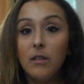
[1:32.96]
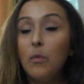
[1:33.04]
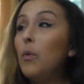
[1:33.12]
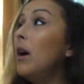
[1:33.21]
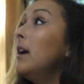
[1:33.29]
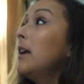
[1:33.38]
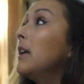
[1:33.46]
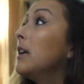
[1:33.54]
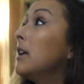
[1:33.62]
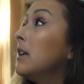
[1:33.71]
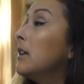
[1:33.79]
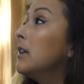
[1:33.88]
When
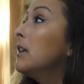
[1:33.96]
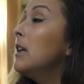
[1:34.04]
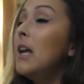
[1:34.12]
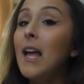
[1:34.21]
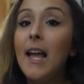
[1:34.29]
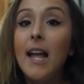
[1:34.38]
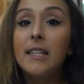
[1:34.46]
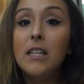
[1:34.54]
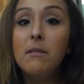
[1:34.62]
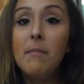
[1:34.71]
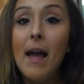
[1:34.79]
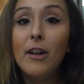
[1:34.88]
you drive to your parents' house, I'll take a
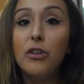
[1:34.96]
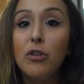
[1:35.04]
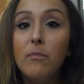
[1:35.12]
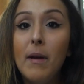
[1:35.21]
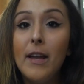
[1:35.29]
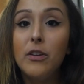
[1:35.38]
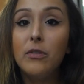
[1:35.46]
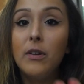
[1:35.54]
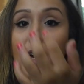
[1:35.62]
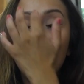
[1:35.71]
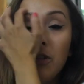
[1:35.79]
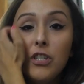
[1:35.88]
look. It's on macro, micro.
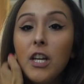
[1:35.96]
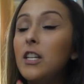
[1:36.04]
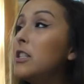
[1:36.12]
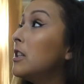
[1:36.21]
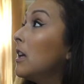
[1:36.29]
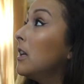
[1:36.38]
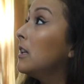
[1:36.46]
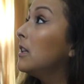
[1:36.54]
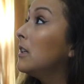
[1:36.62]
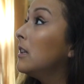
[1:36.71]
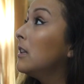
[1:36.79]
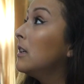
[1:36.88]
How do you change that?
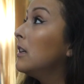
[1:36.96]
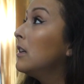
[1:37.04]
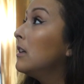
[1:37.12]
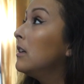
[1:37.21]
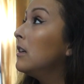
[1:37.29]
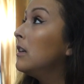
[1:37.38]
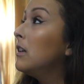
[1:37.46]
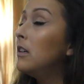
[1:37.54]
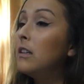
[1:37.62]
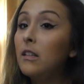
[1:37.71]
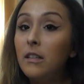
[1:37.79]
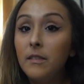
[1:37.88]
I don't know.
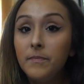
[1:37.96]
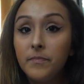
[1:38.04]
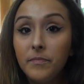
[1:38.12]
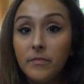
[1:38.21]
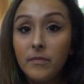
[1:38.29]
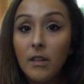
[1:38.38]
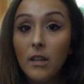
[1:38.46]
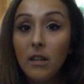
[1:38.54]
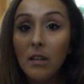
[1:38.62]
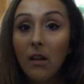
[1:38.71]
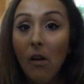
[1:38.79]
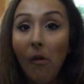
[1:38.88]
Macro is all the
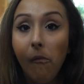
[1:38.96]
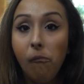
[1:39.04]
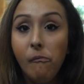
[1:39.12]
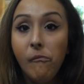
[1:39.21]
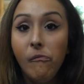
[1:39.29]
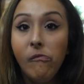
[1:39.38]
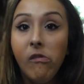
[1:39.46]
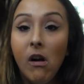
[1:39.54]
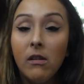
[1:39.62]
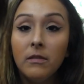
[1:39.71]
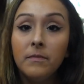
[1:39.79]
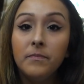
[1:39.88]
details, like all the details you
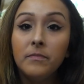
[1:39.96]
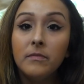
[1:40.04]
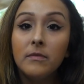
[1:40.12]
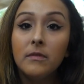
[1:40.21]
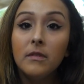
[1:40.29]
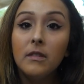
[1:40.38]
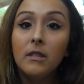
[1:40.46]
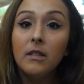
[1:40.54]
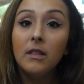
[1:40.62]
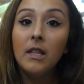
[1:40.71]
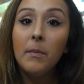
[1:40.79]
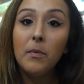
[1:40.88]
see right now.
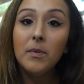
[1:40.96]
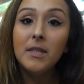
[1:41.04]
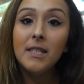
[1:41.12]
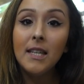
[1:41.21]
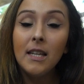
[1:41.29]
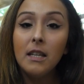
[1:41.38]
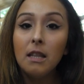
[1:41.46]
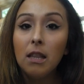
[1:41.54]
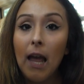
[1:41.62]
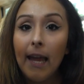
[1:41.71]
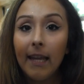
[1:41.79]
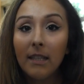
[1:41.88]
Yeah, but once the
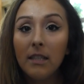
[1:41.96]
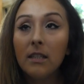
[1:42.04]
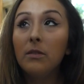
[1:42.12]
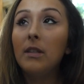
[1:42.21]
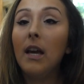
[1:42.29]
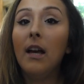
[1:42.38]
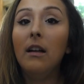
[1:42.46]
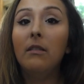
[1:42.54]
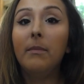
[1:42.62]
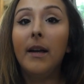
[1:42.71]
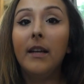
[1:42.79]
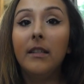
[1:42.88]
lights, what the hell,
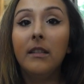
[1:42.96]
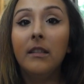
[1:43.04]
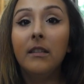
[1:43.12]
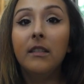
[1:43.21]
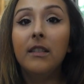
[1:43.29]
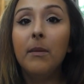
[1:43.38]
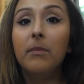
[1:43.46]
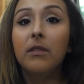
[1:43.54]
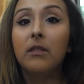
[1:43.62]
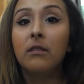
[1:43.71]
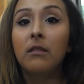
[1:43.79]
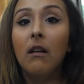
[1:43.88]
man? This camera
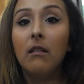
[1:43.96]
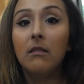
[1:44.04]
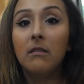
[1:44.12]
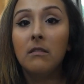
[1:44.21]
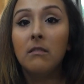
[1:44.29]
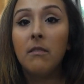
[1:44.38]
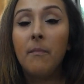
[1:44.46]
sucks.